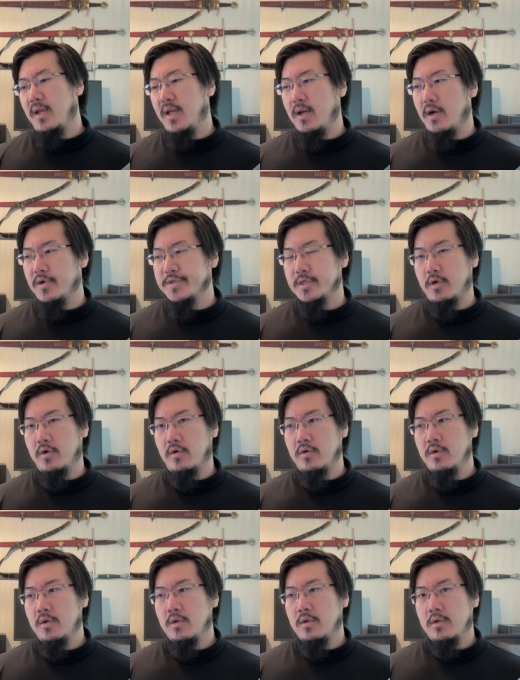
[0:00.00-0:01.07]
And
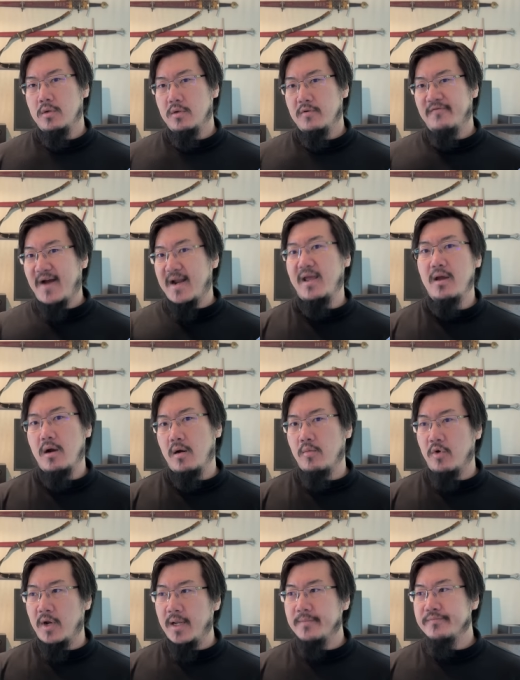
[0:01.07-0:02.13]
also Valiant
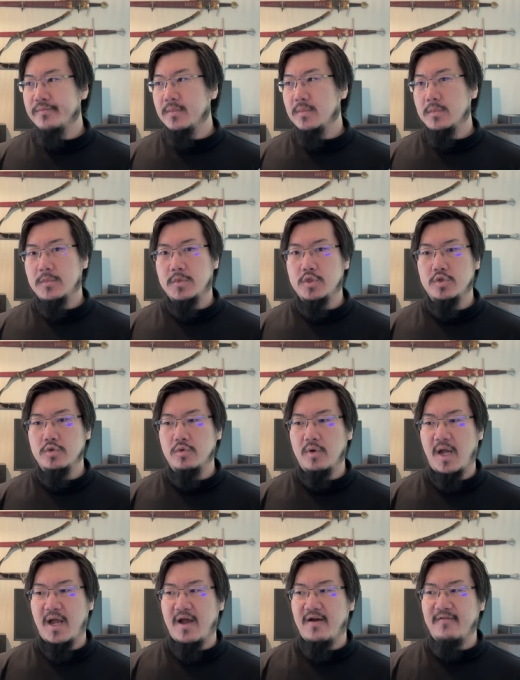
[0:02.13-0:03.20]
Armory to
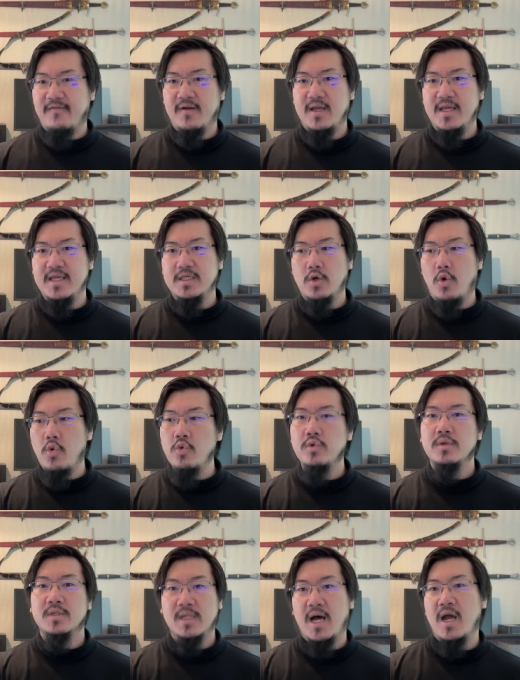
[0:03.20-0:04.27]
have his
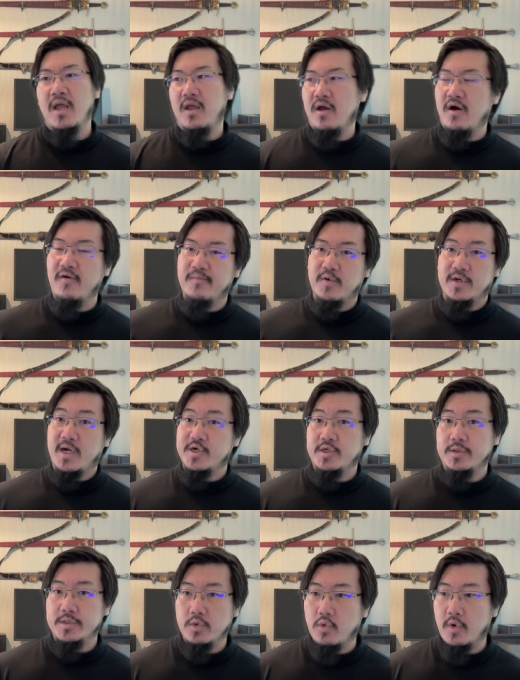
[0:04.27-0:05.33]
own line of production
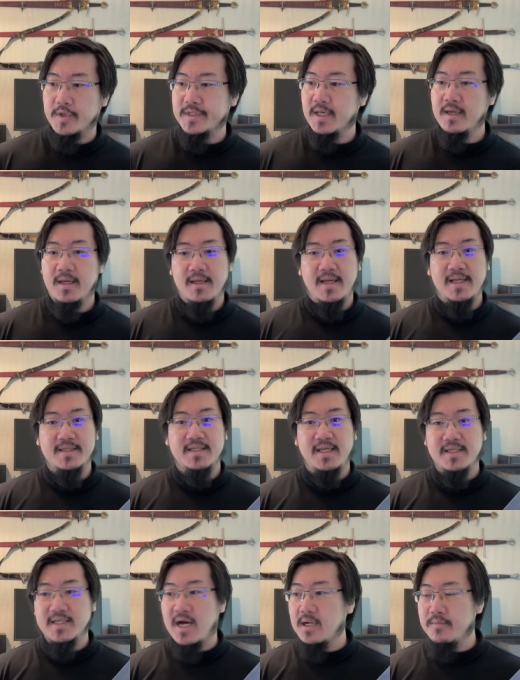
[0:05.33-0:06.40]
swords that's
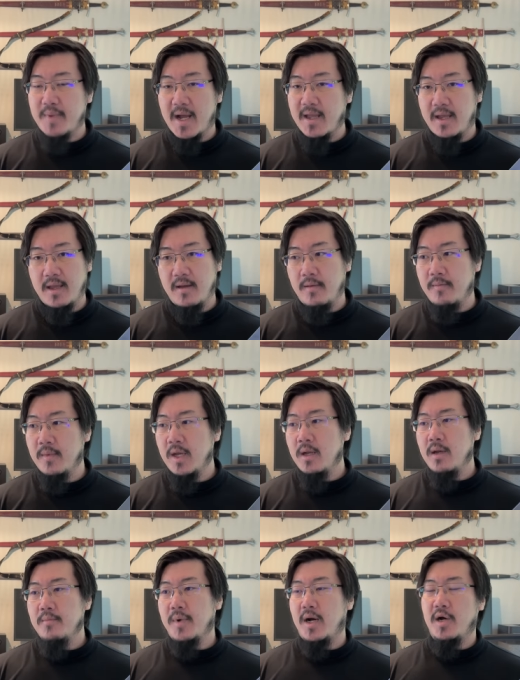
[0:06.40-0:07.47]
designed by him,
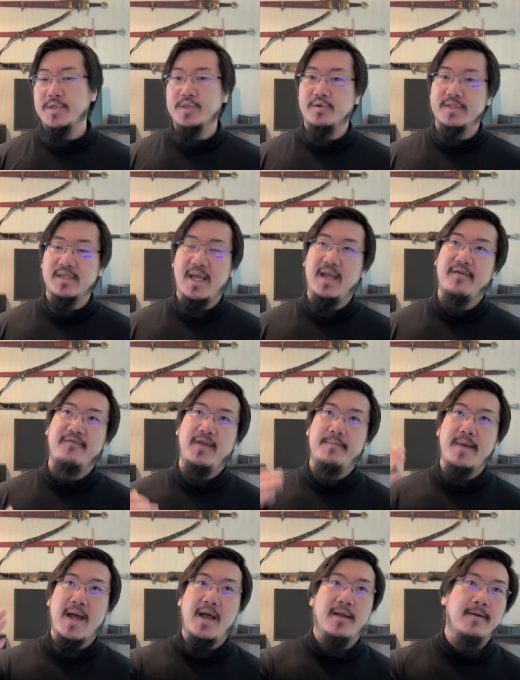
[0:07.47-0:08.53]
but also take
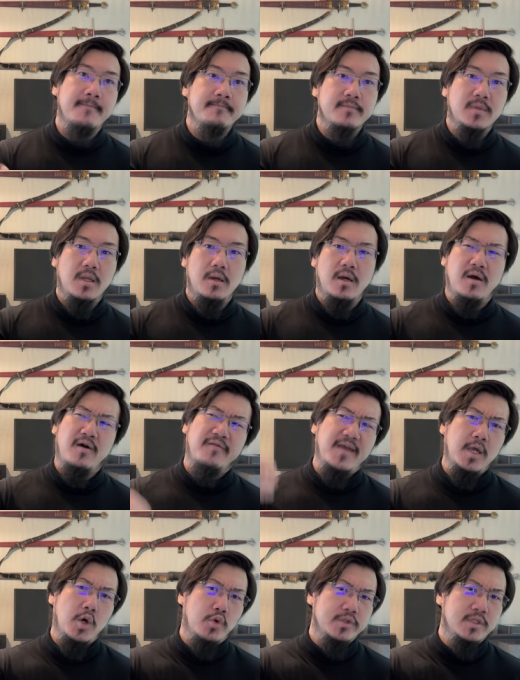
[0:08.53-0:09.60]
feedback uh, of
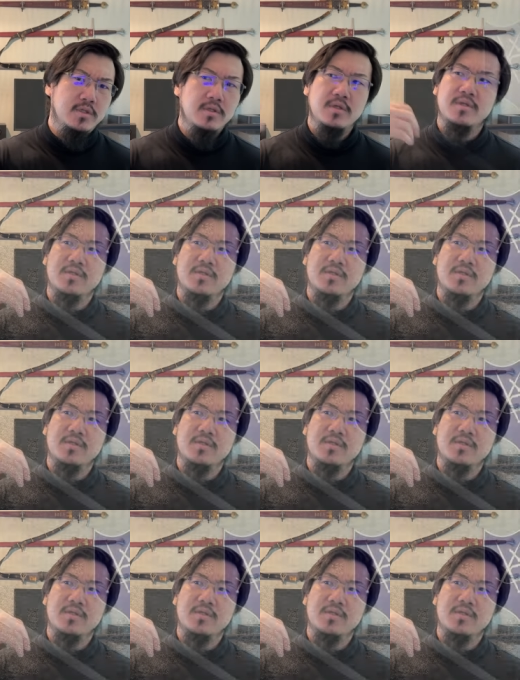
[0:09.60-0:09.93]
hilt